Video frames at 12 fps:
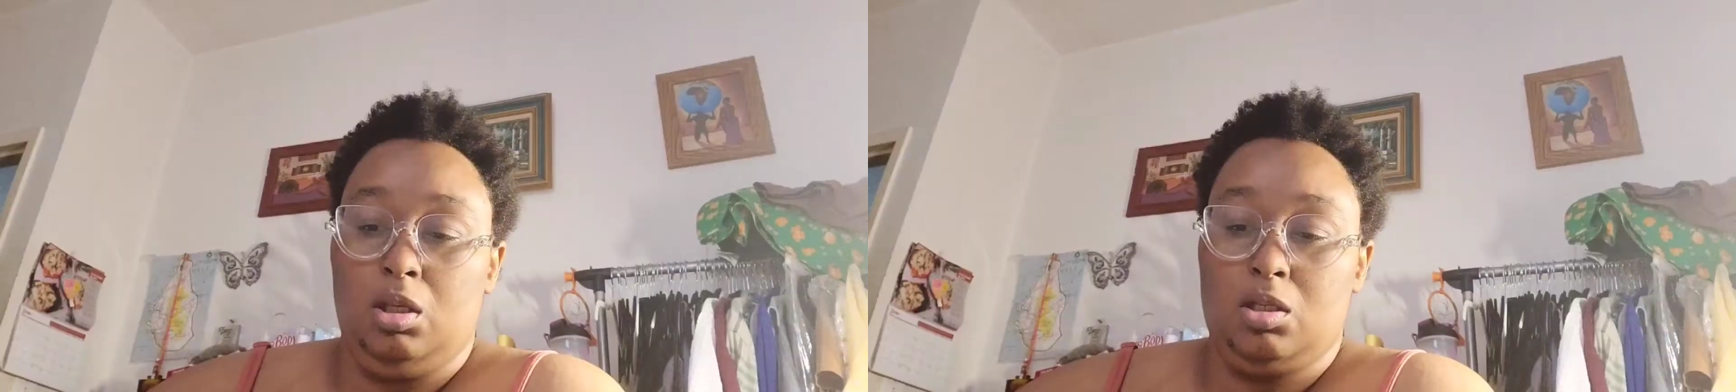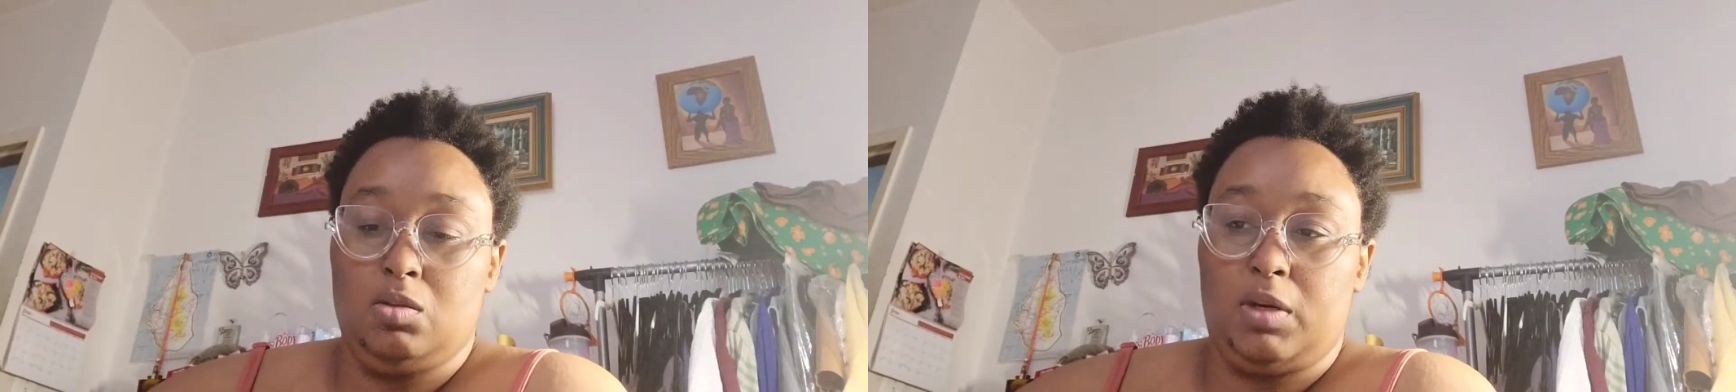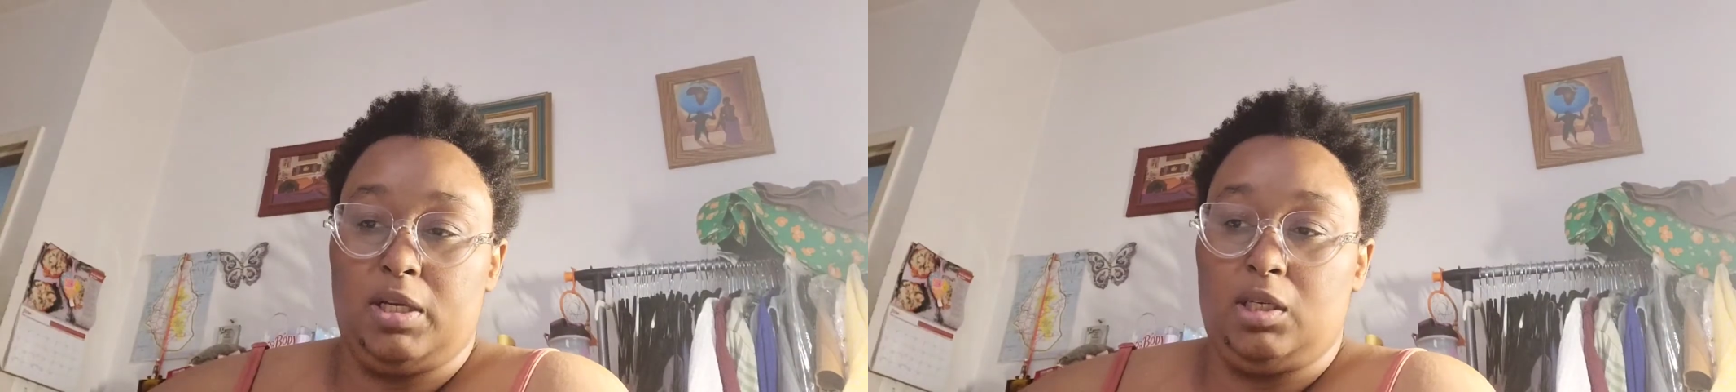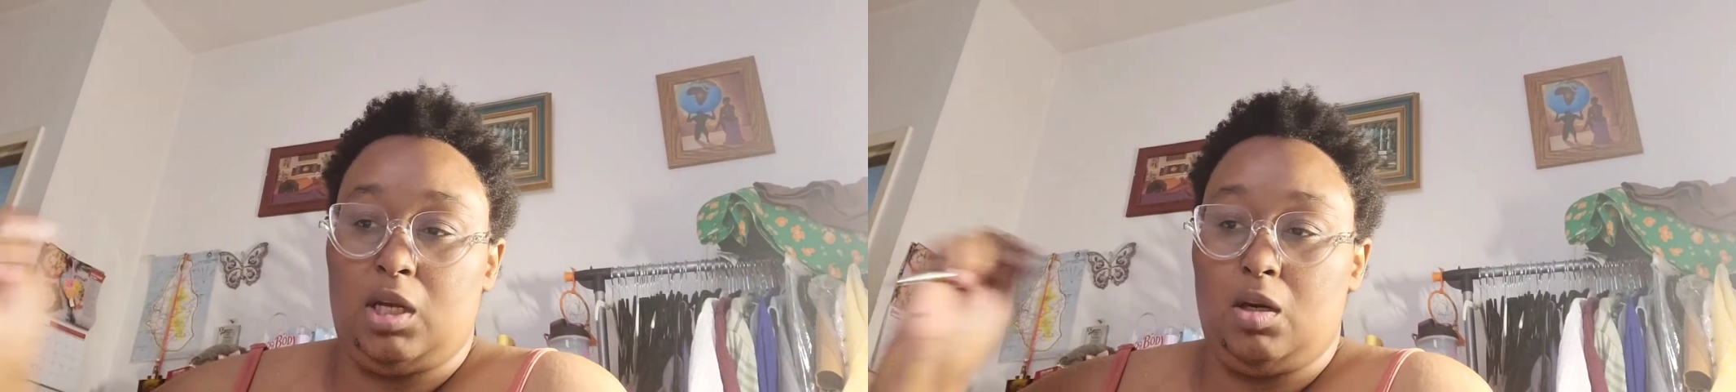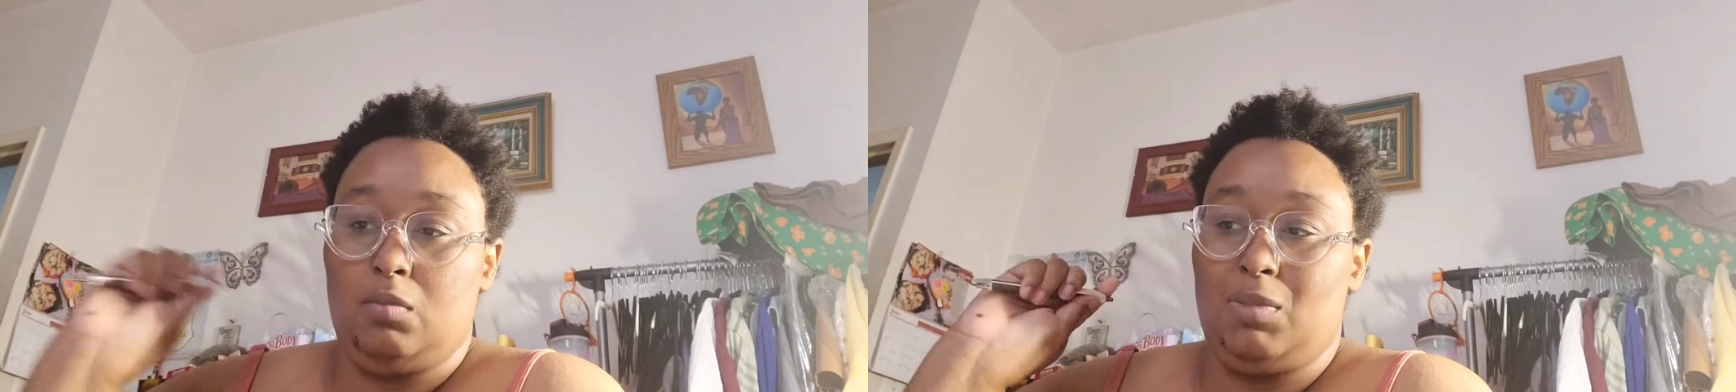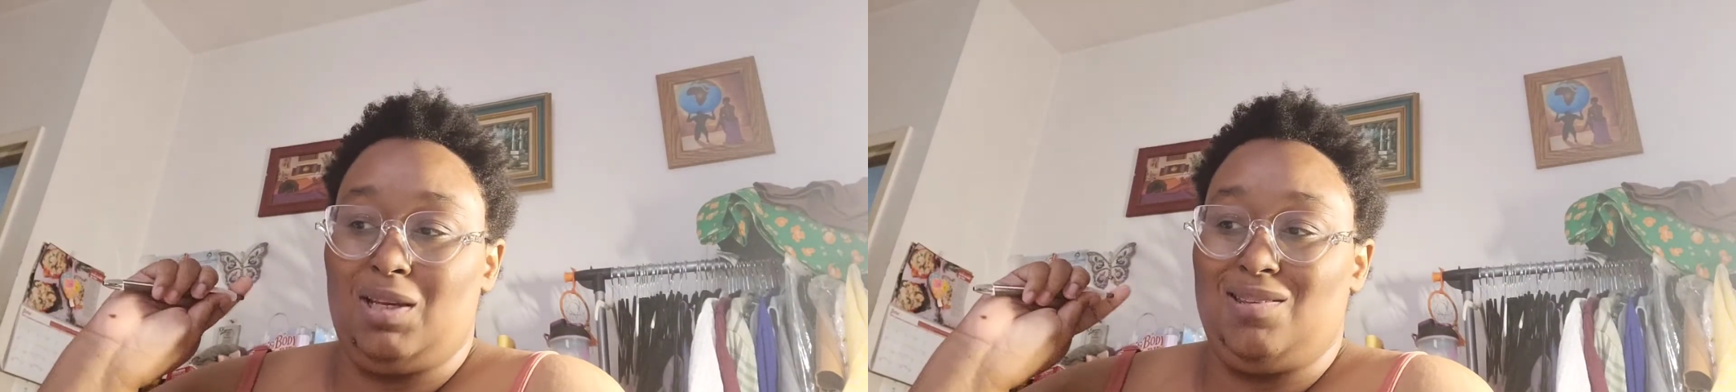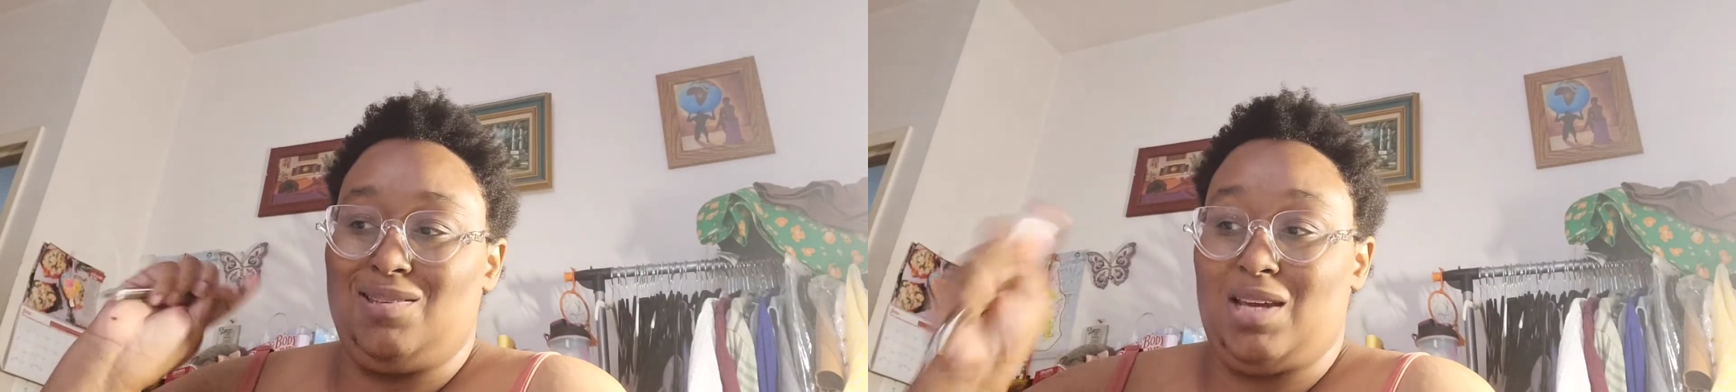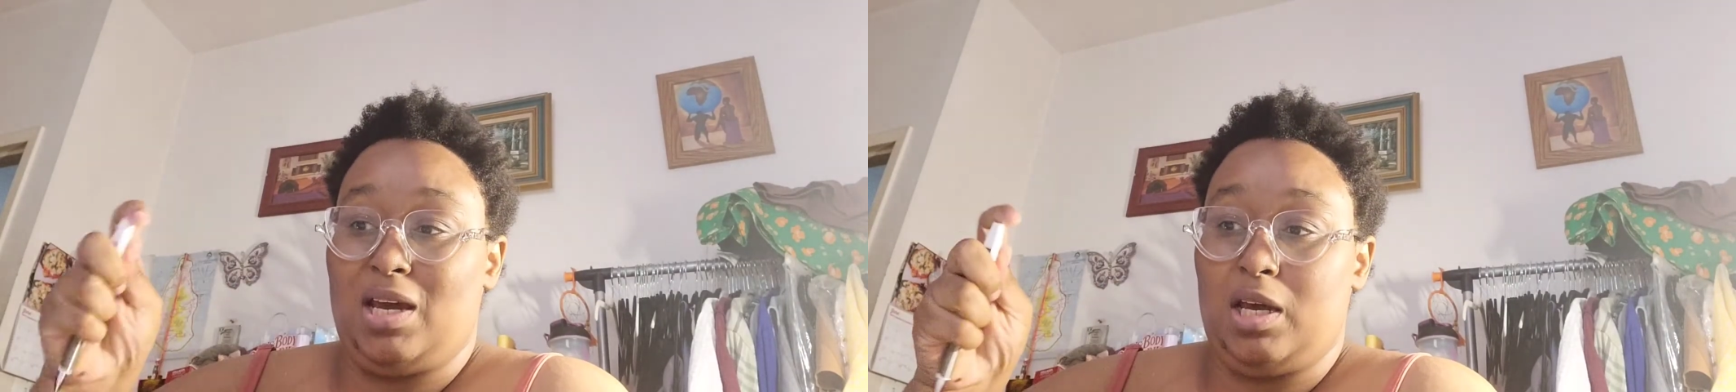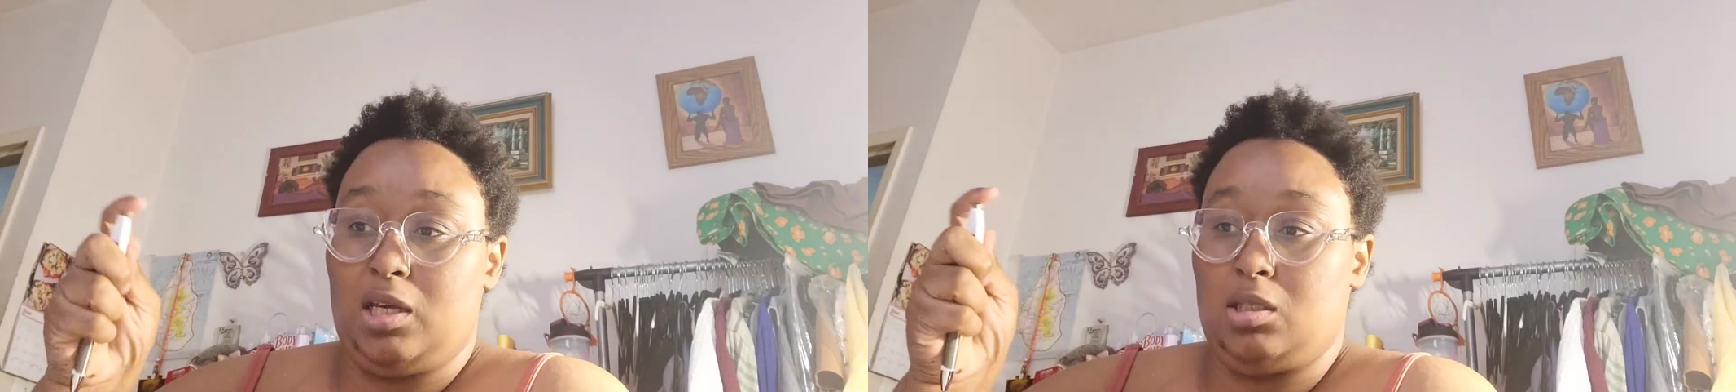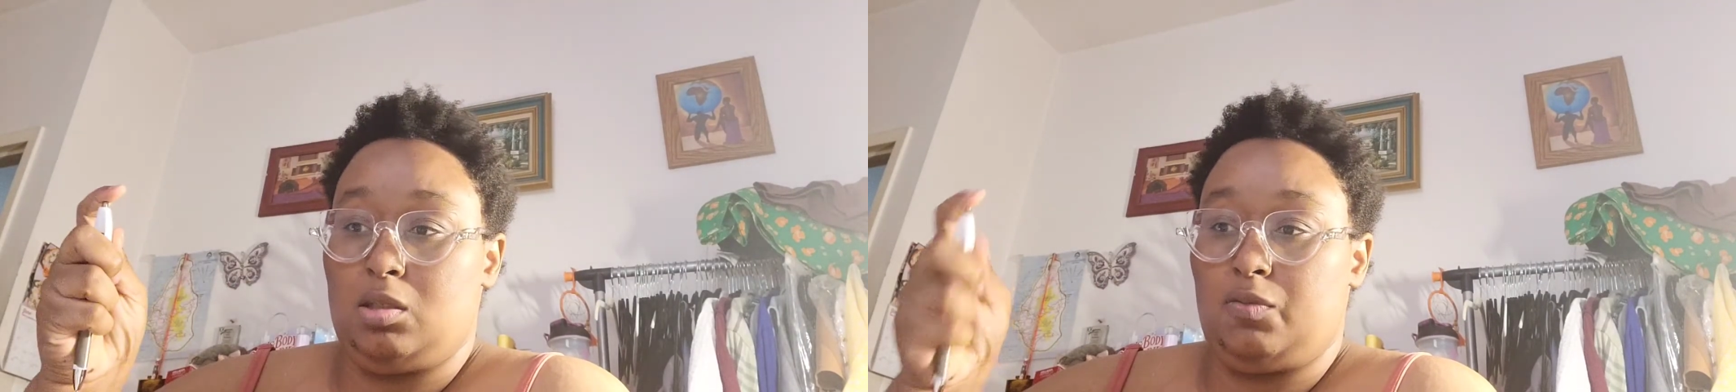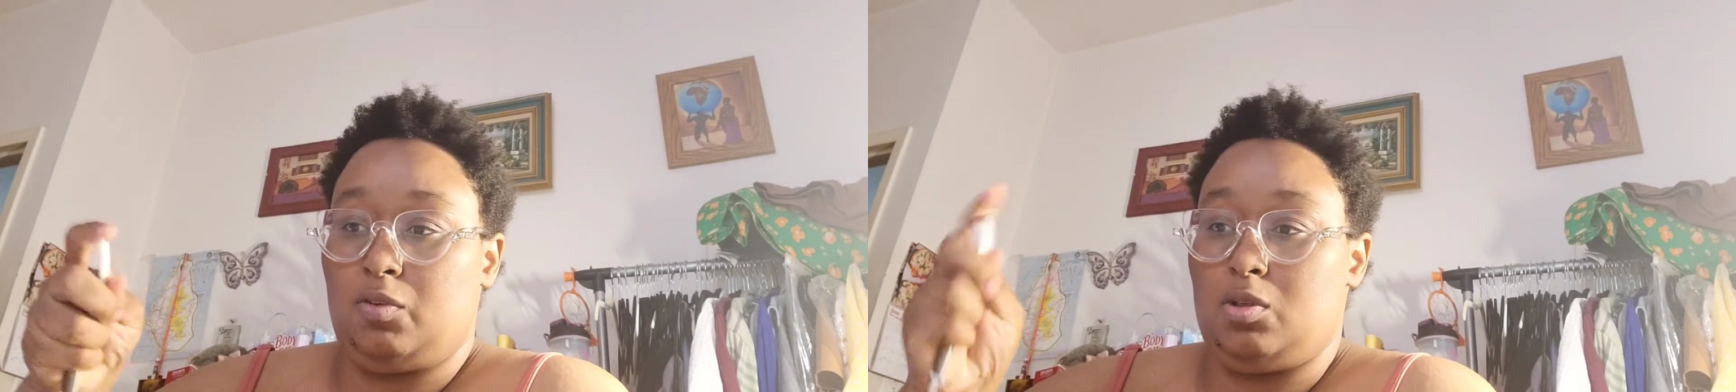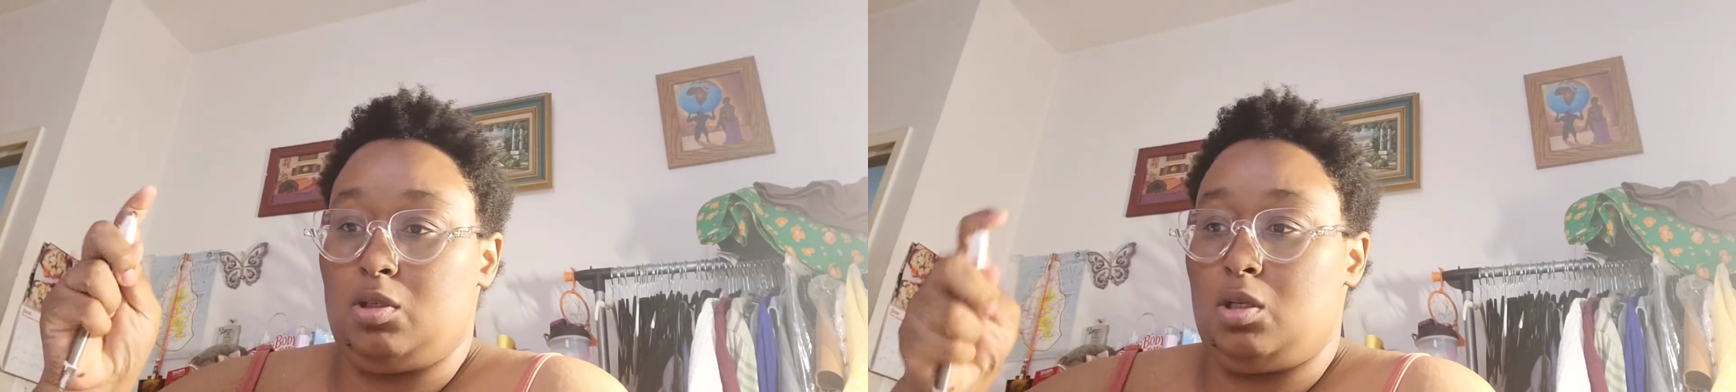Let's write down my tasks
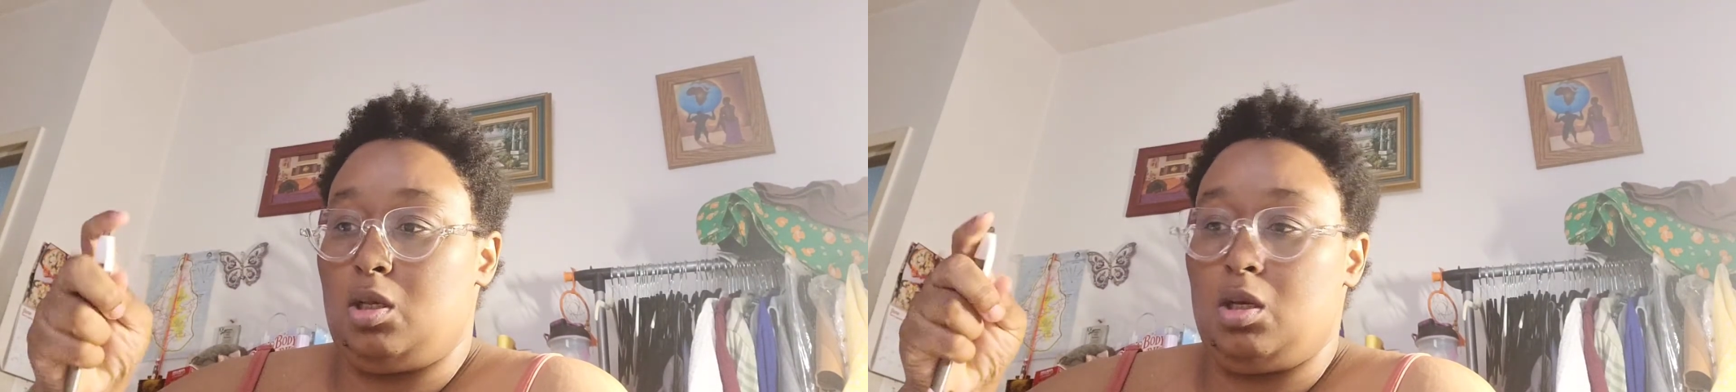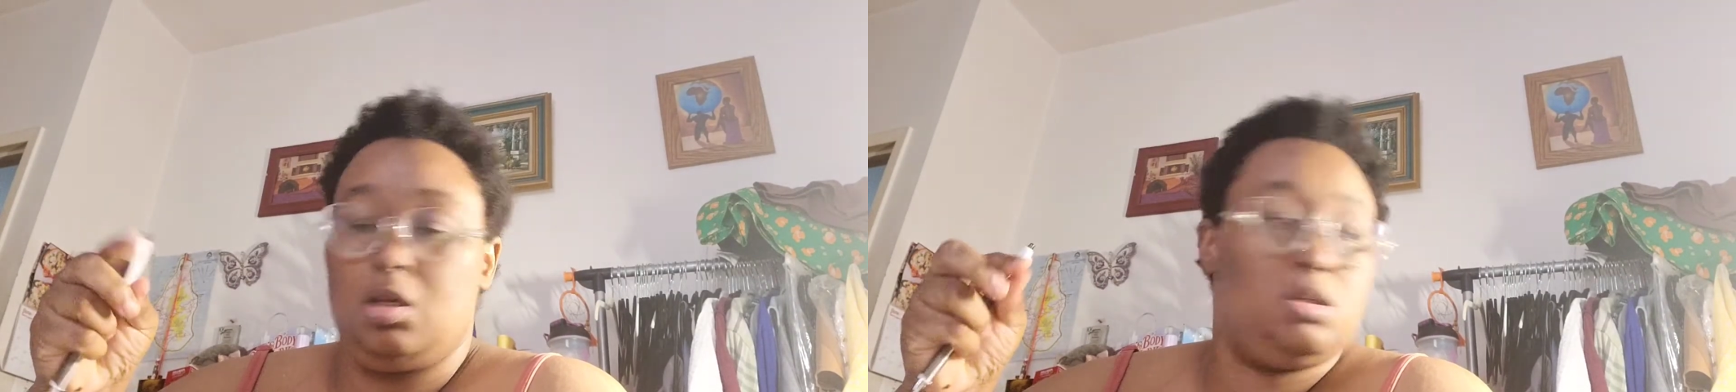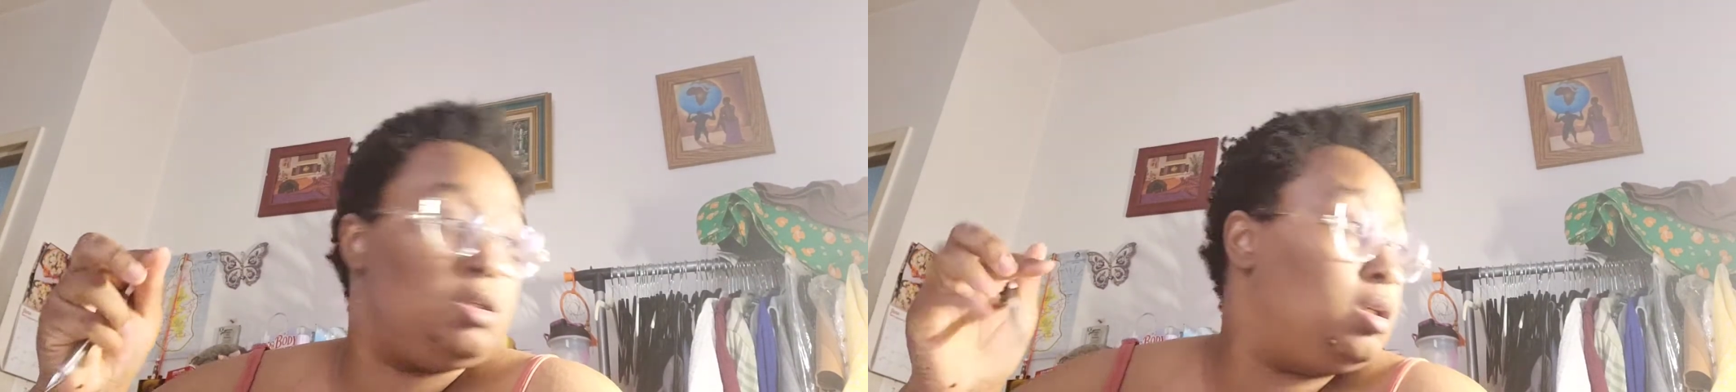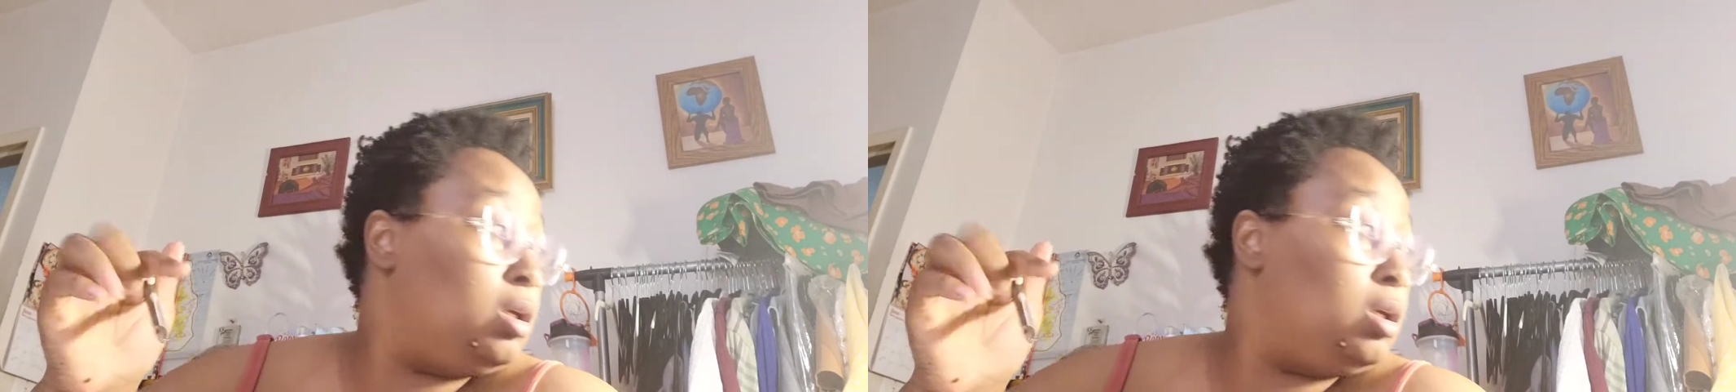for today.